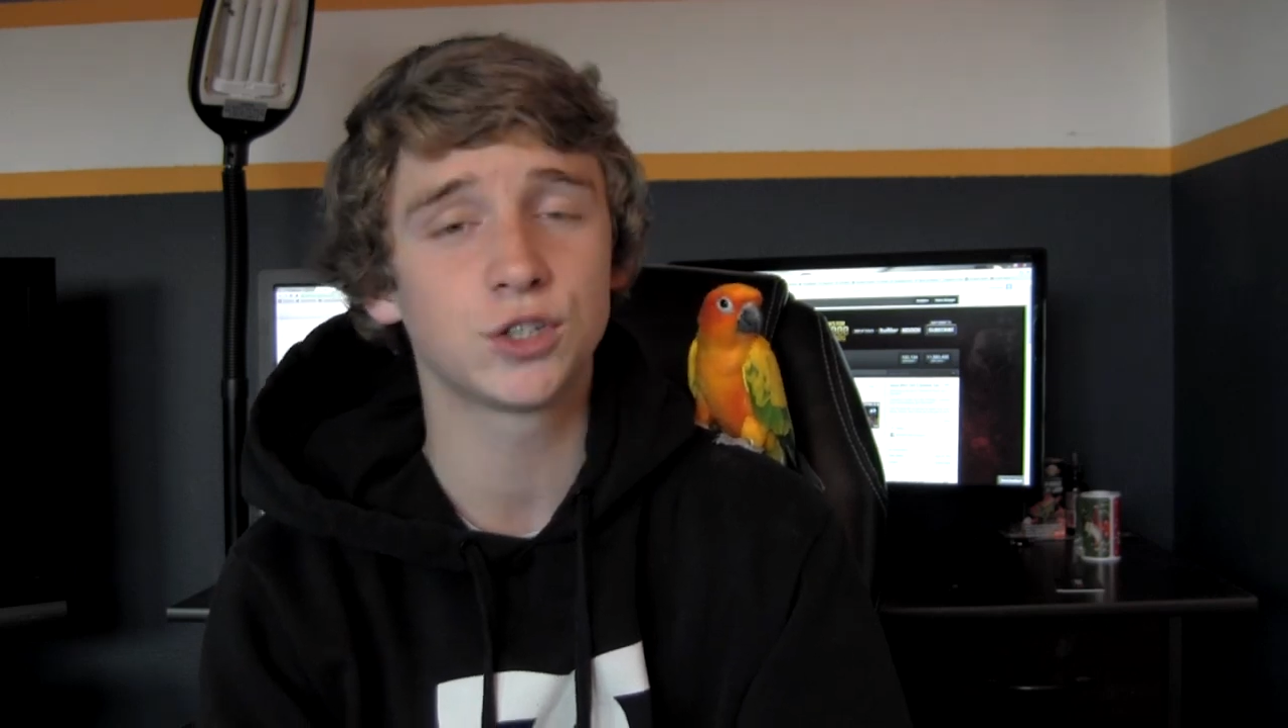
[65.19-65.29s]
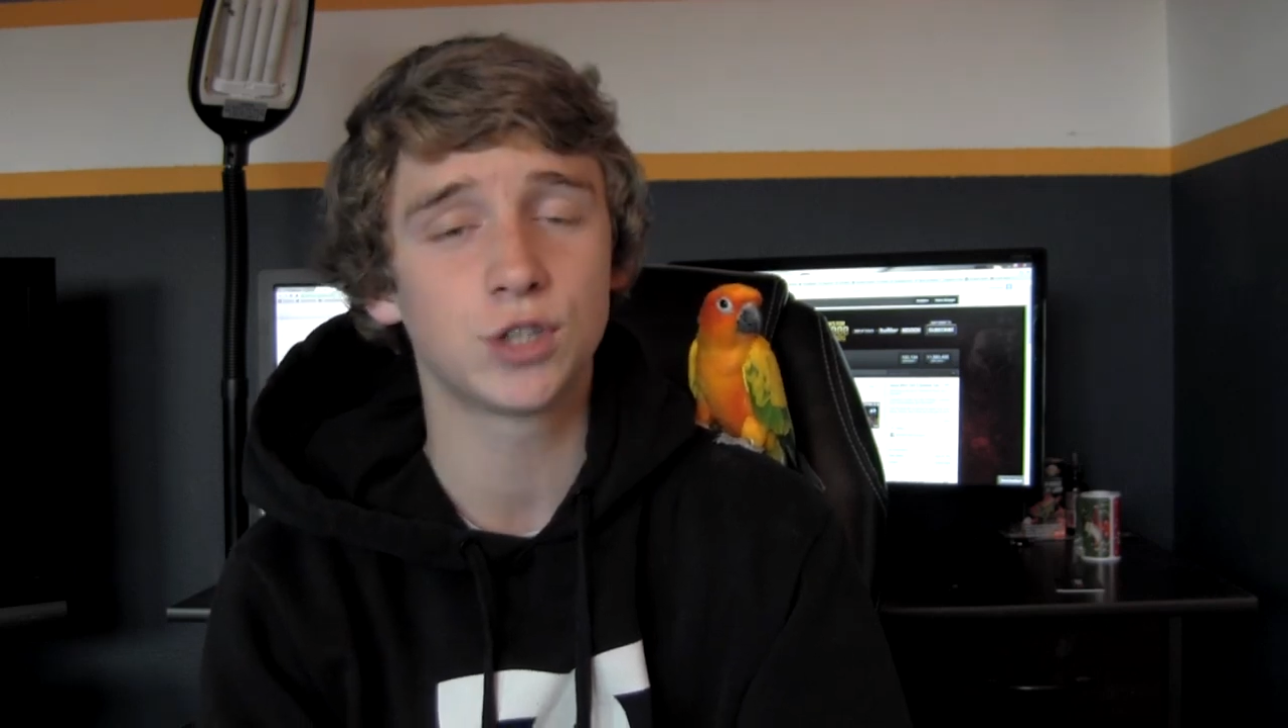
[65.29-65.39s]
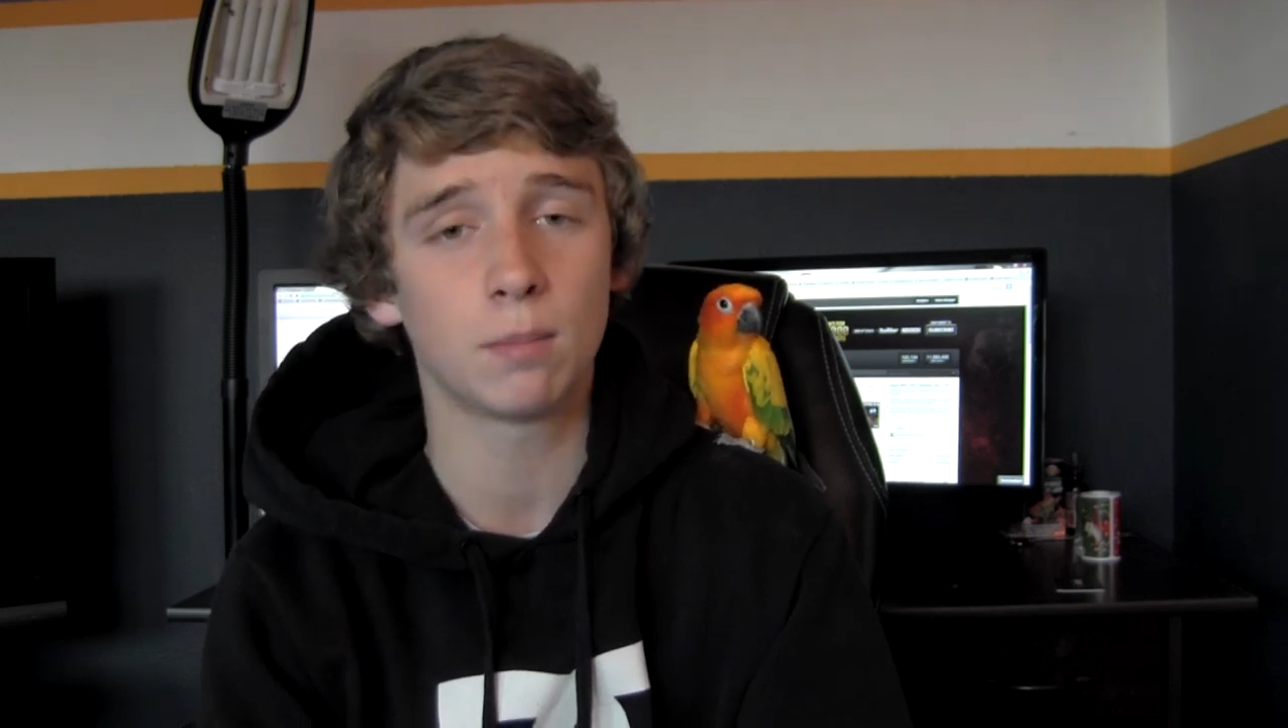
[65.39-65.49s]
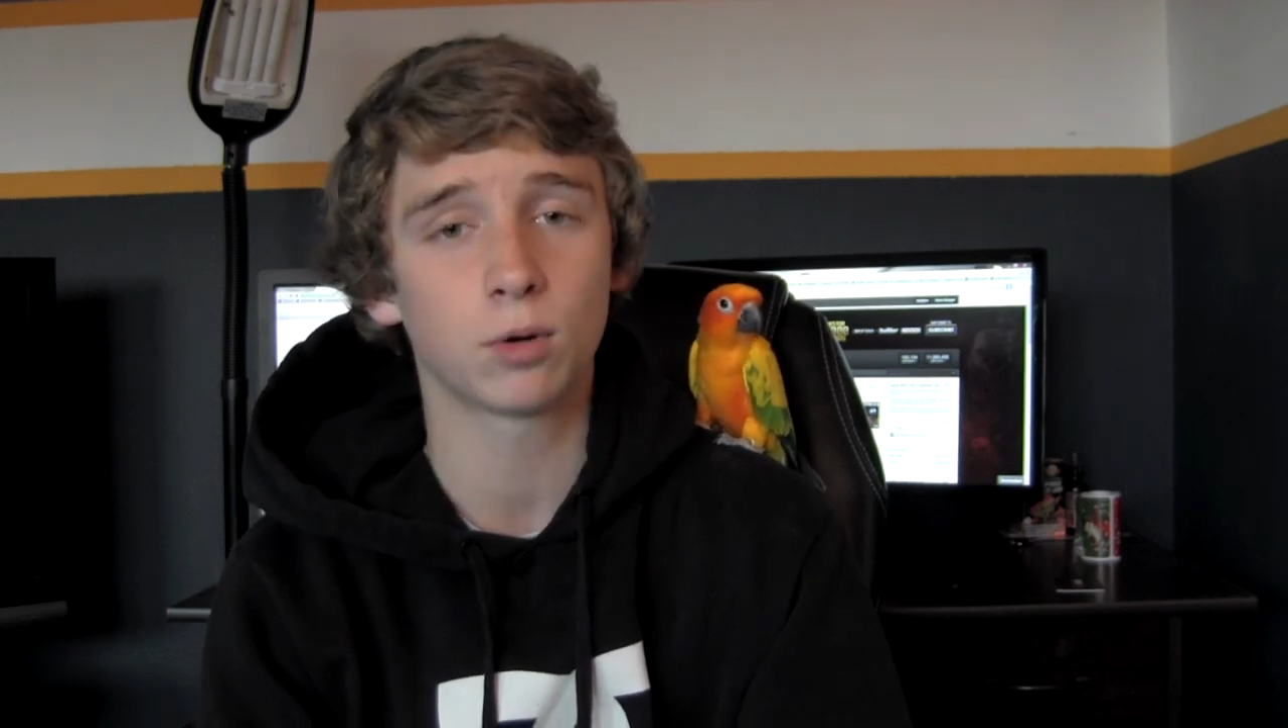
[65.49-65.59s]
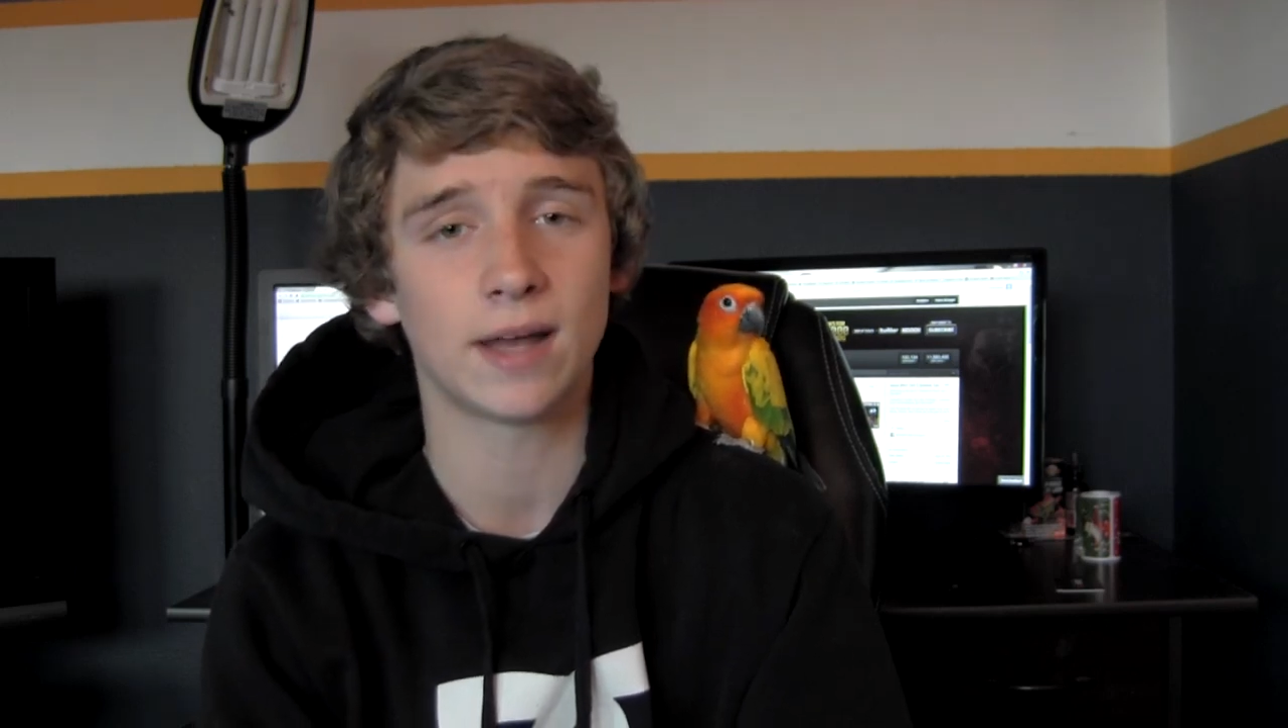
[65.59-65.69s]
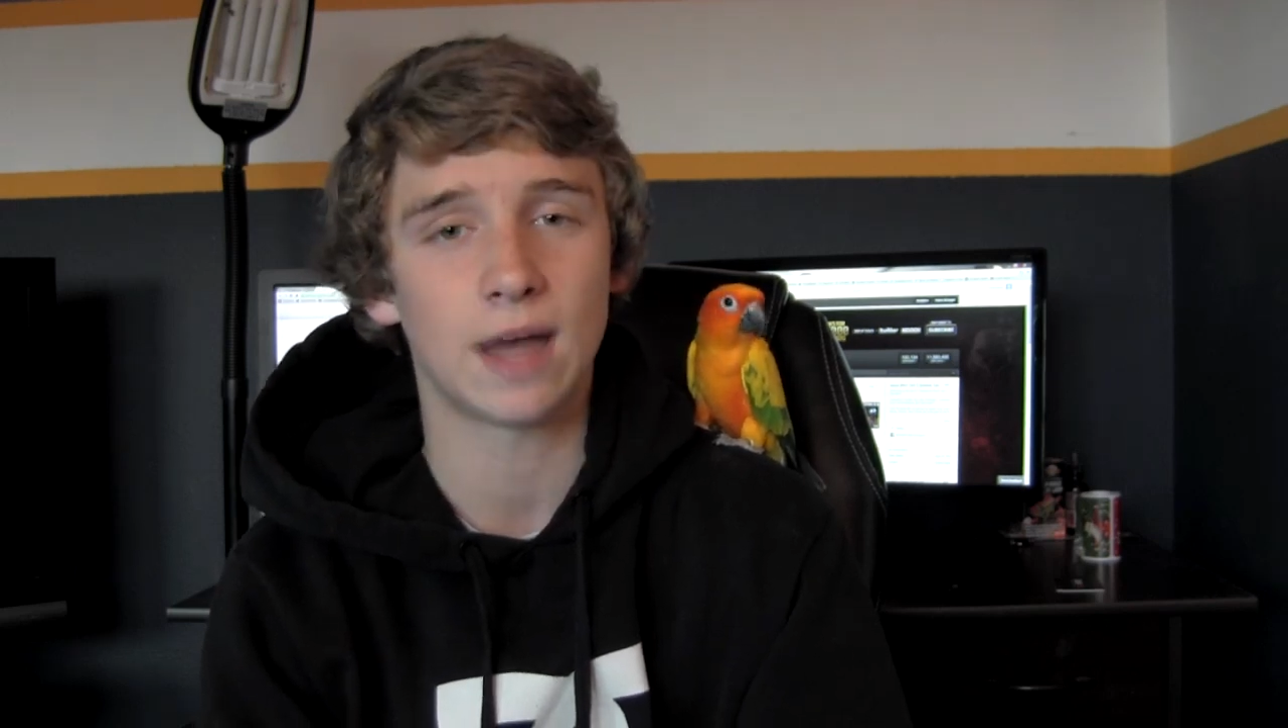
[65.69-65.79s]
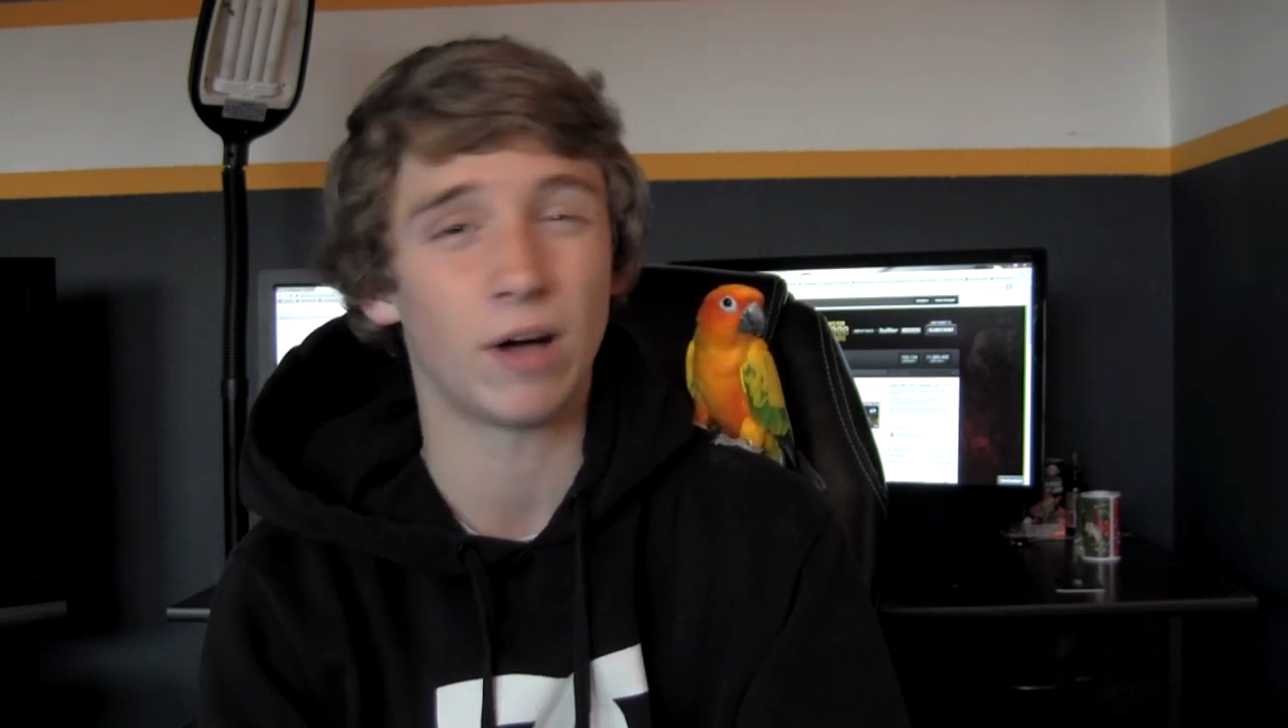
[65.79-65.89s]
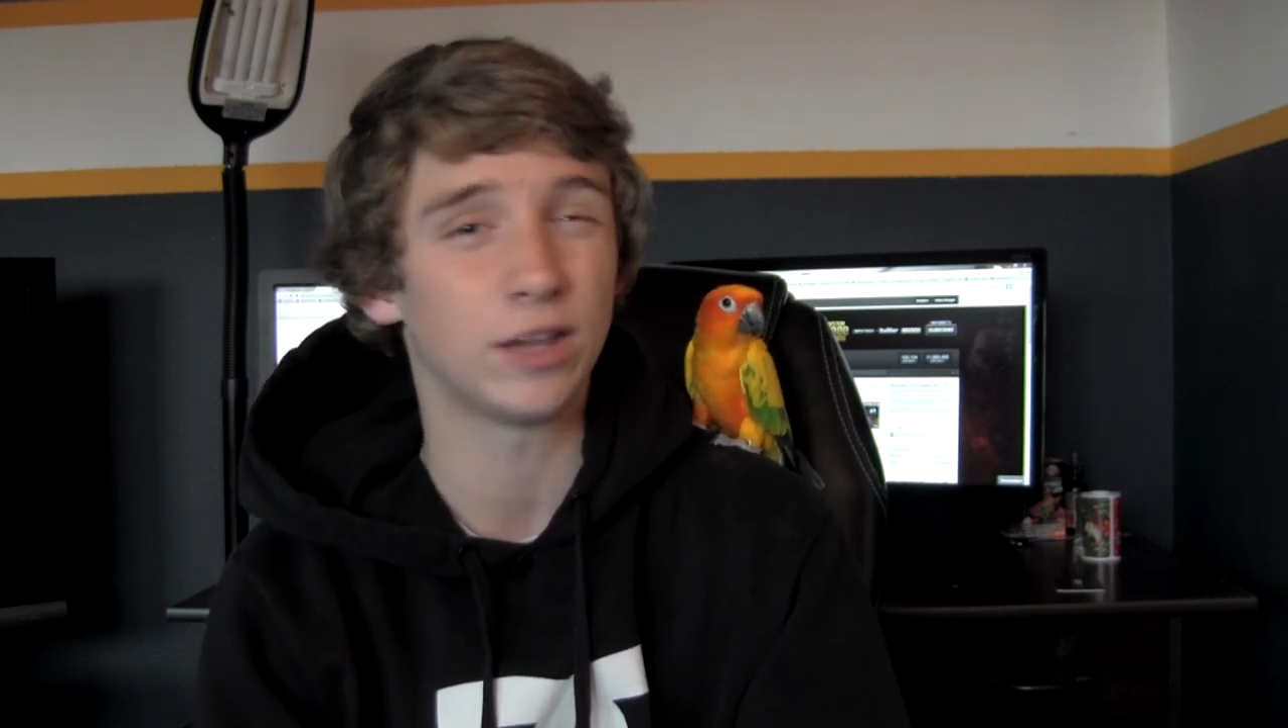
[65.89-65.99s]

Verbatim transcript: stump right now.